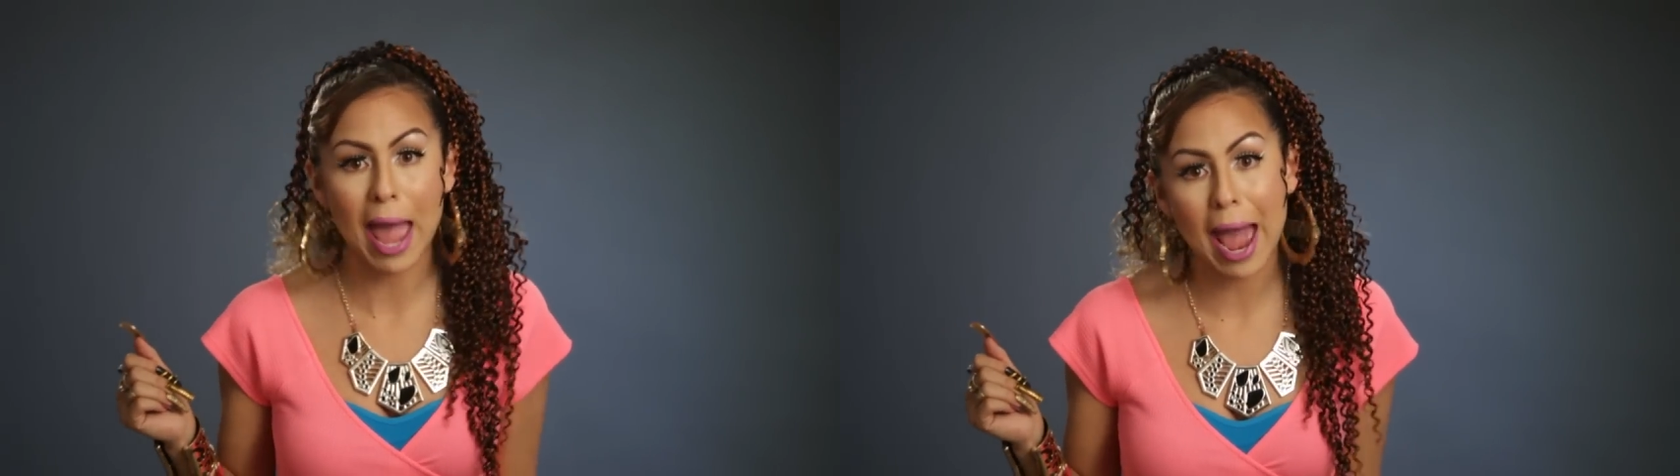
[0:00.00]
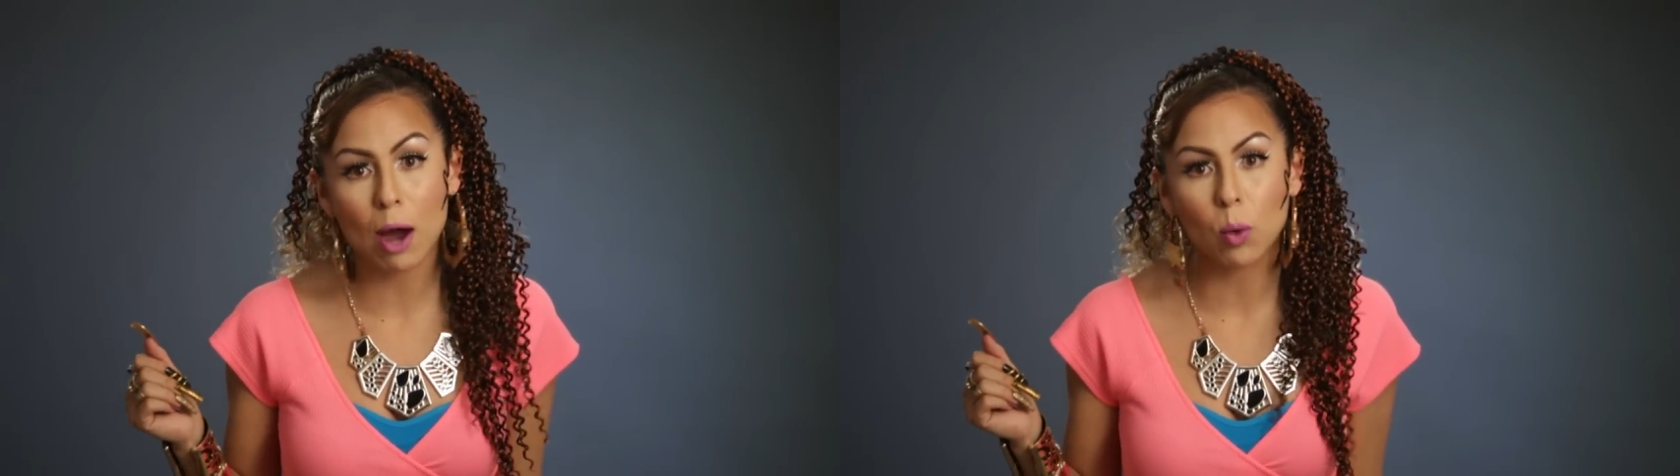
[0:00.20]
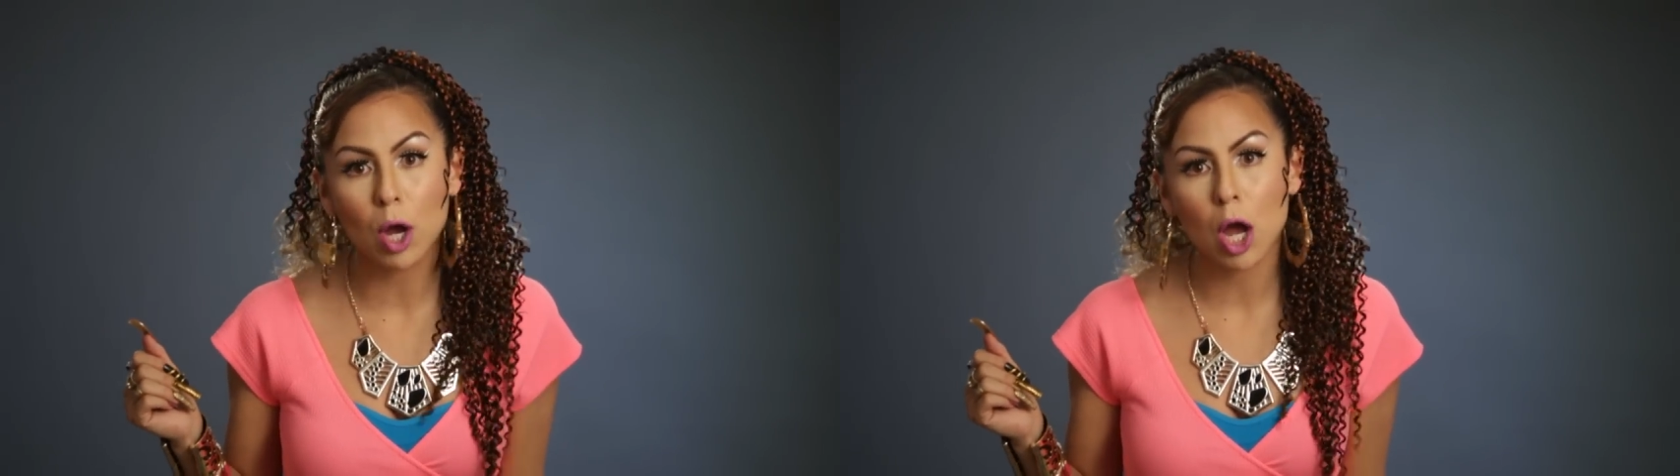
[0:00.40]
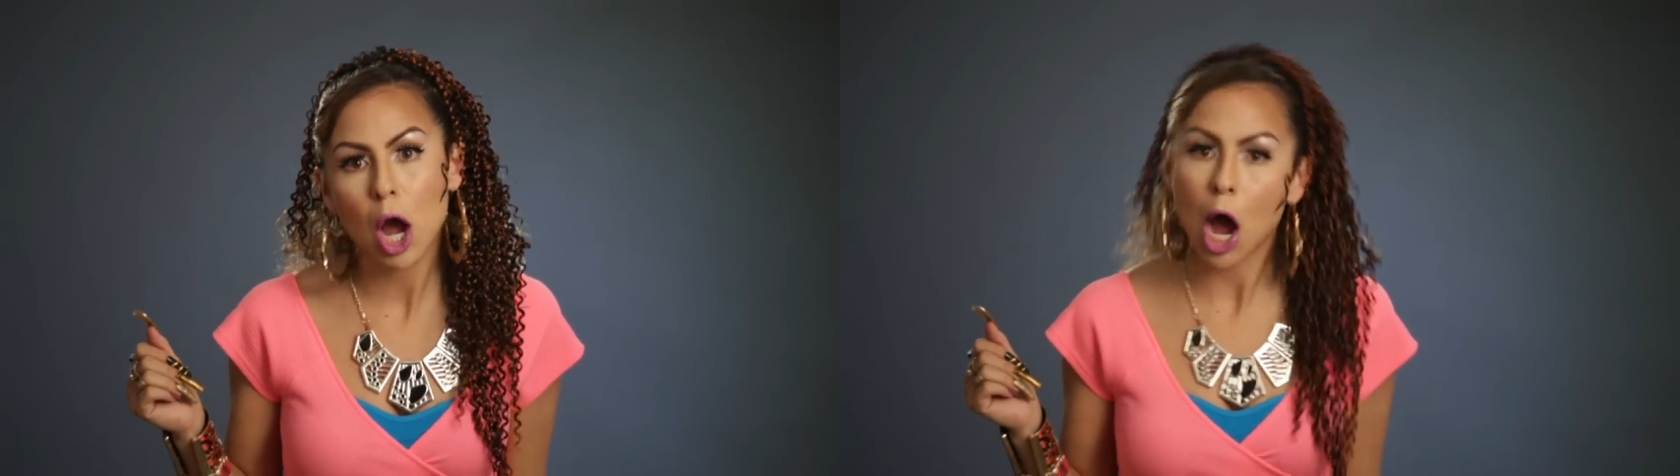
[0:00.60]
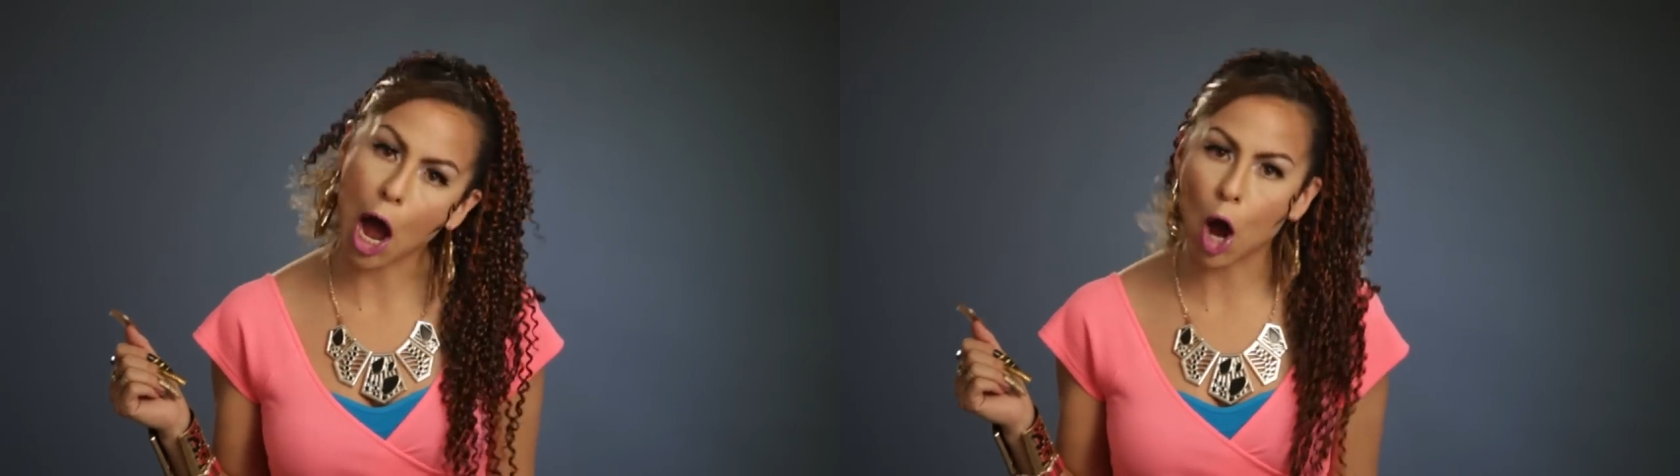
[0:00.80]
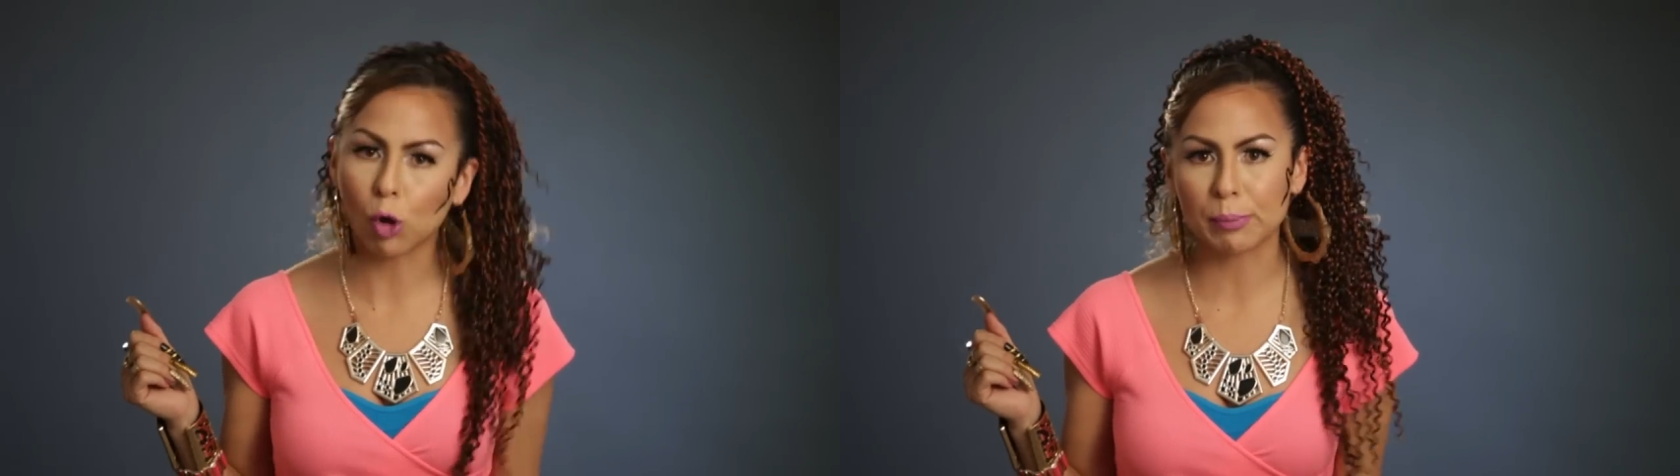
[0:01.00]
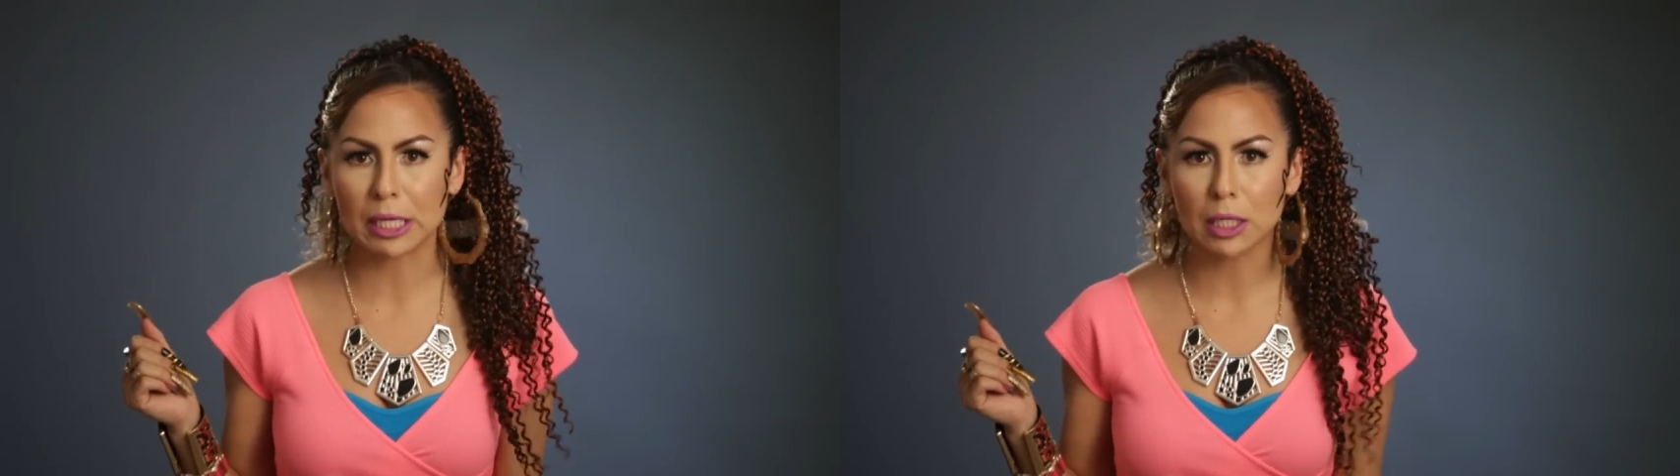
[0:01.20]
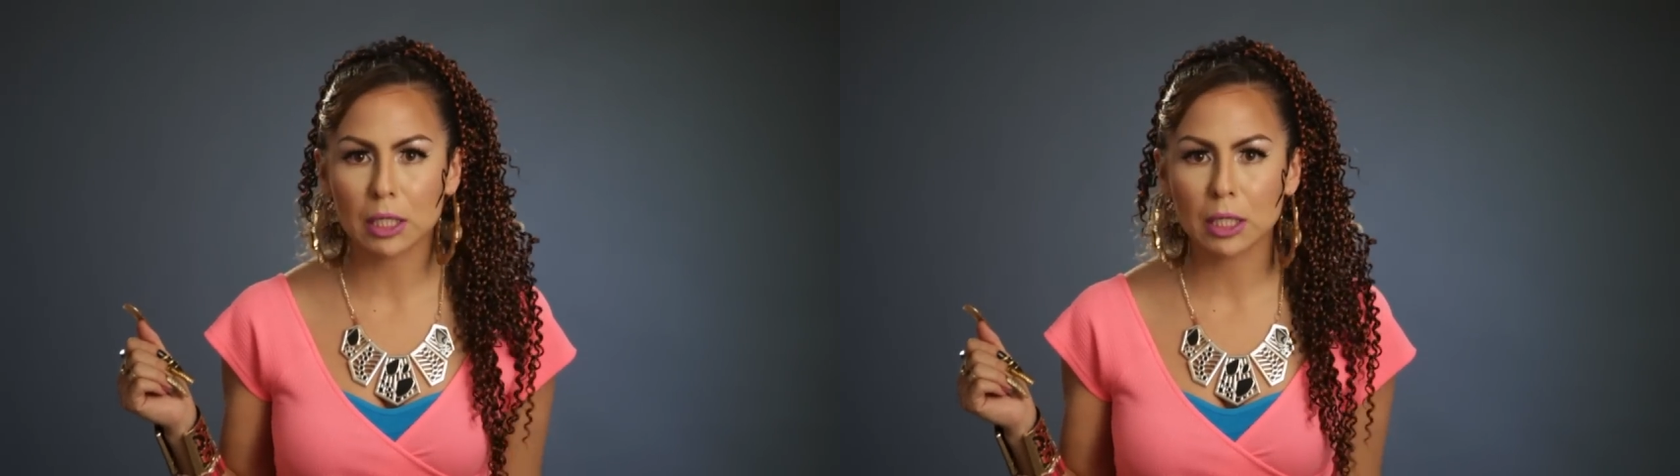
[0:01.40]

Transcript: out, homie.